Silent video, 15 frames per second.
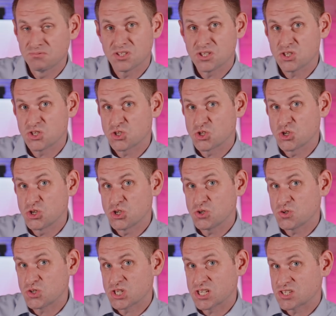This is the new
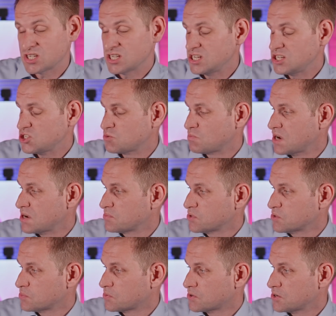16-inch
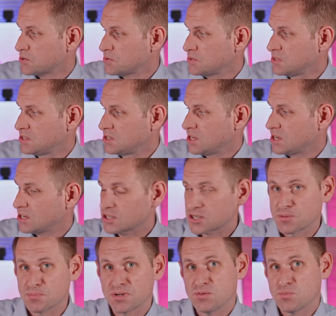MacBook Pro,
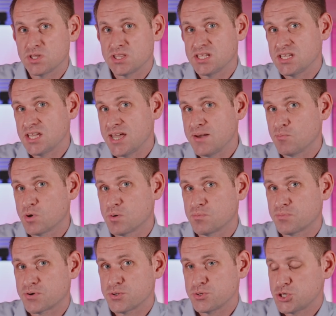complete with the M1
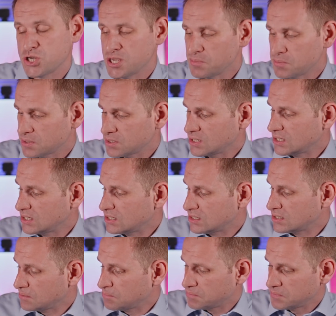Pro chip,
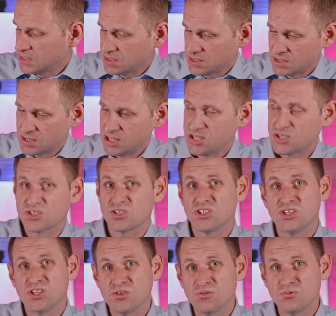and
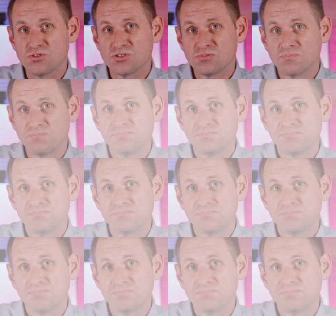it's huge.